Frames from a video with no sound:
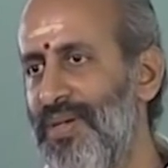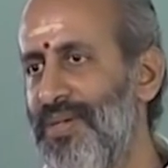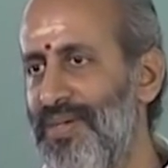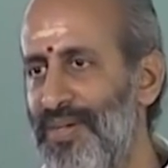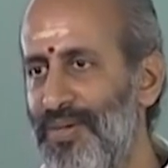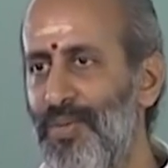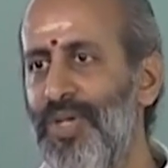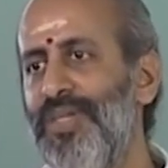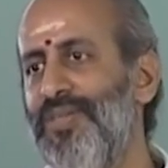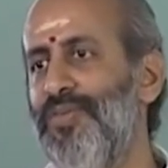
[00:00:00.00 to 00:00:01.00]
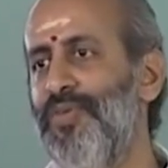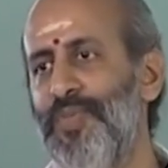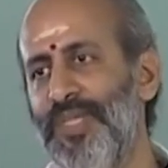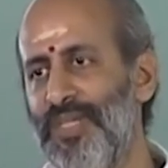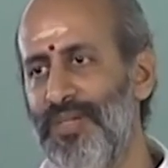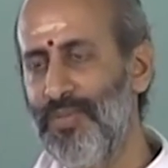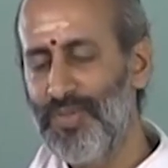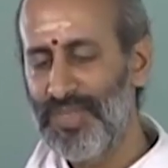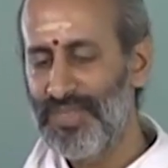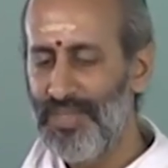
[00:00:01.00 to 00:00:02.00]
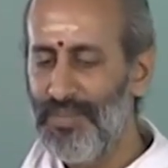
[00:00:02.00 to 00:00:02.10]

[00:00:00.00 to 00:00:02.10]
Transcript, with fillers: and what is so special about this